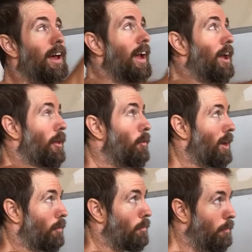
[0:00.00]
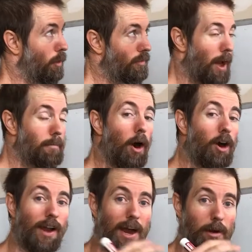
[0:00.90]
and then we can move that
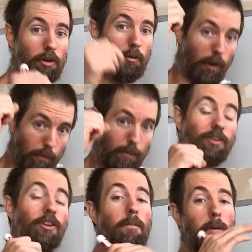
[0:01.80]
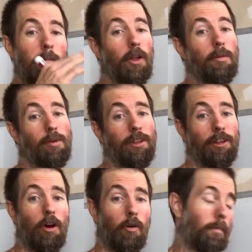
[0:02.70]
bar down and do burpee jumping pull-ups with the
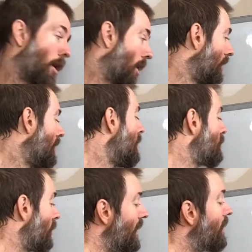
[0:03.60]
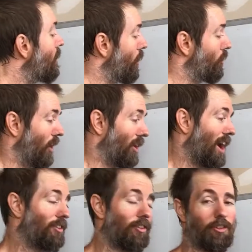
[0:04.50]
lower bar. So any of those
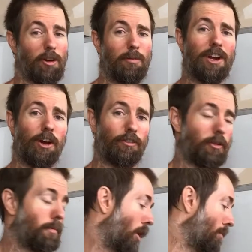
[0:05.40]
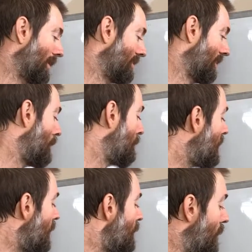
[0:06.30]
variations are going to be good for the bar muscle up.
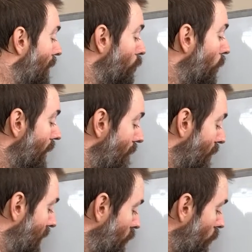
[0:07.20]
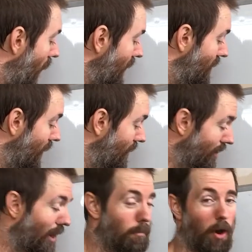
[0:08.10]
Then we have 20 overhead squats,
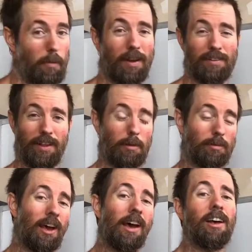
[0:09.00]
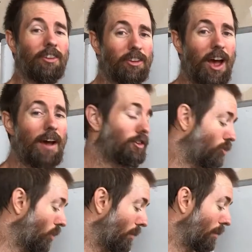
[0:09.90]
10 bar muscle ups. So it's kind of a
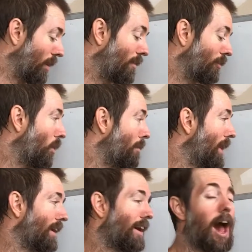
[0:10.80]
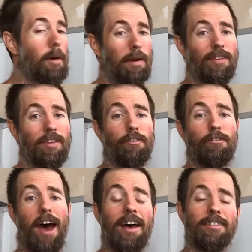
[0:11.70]
short one. We're going to have a 12-minute cap, but I think the
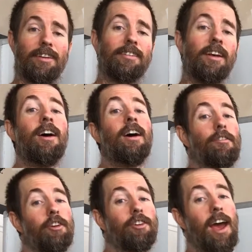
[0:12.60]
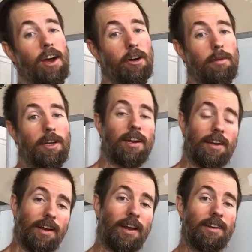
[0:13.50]
fastest of the day are going to be getting
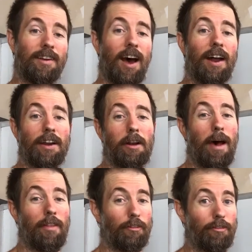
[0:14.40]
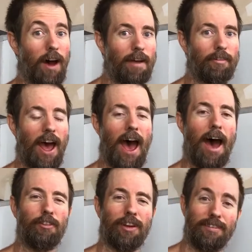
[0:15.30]
it done in about the
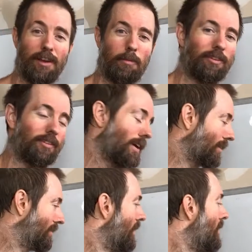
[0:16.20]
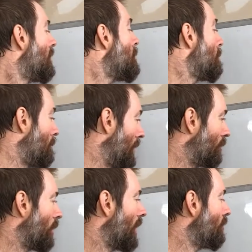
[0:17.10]
5.5, like sub 6 minute
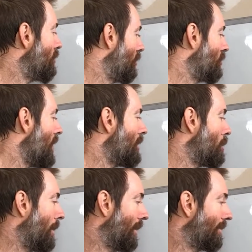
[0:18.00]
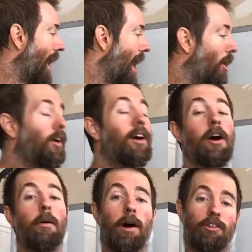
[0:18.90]
range. It just kind of depends how
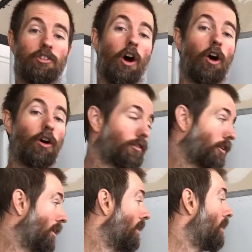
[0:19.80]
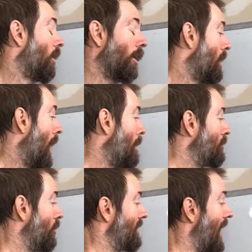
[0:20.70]
much you how much
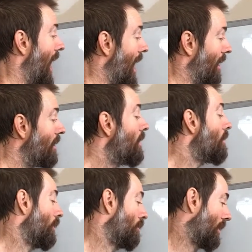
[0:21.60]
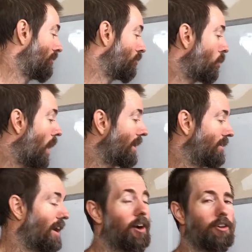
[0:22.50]
you attack the overhead squats
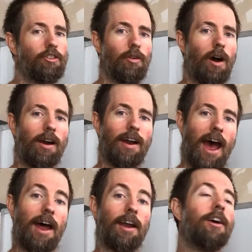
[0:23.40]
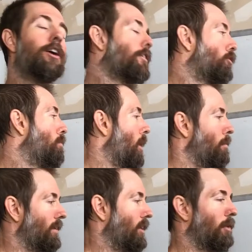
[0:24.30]
and how good you are at those bar
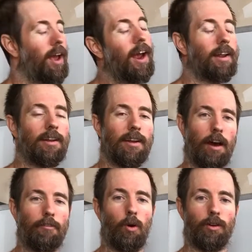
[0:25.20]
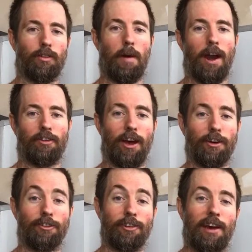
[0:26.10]
muscle ups, and of course it matters how
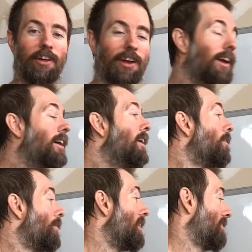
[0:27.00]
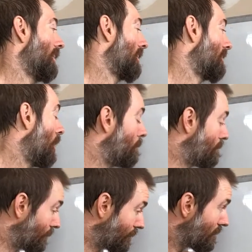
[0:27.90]
you're scaling these things. So
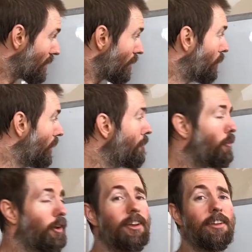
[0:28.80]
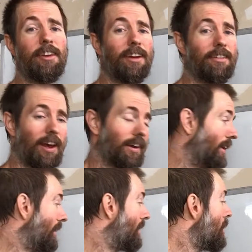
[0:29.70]
really, for intensity and
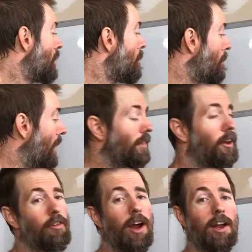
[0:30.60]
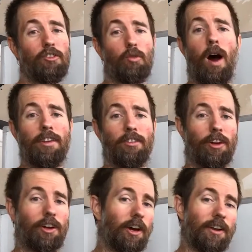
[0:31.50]
technique, make the overhead squats
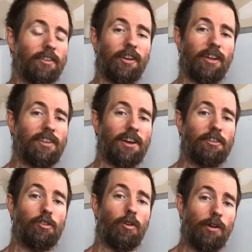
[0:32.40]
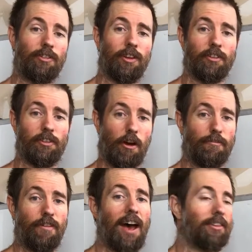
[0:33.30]
look good. So let's not do gross things to go
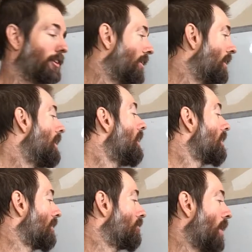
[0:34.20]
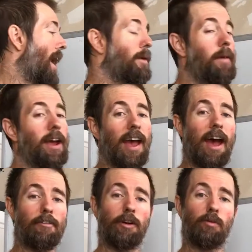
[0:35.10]
faster. Let's try and make
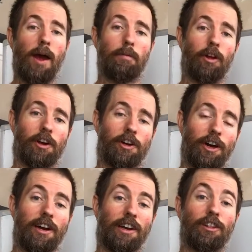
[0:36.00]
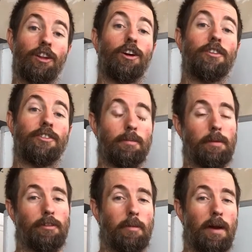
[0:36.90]
every rep look good and learn
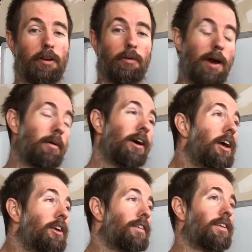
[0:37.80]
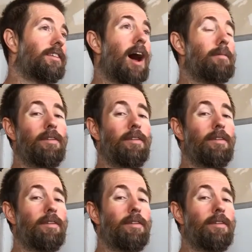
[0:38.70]
something from every rep. So at the top of